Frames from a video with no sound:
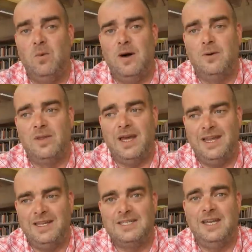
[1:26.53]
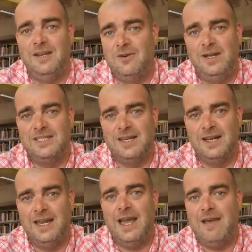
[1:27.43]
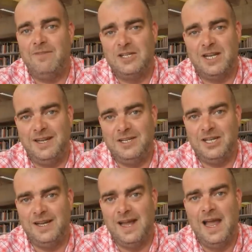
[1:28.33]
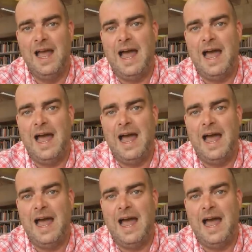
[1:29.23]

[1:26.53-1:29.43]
world that is increasingly ever-changing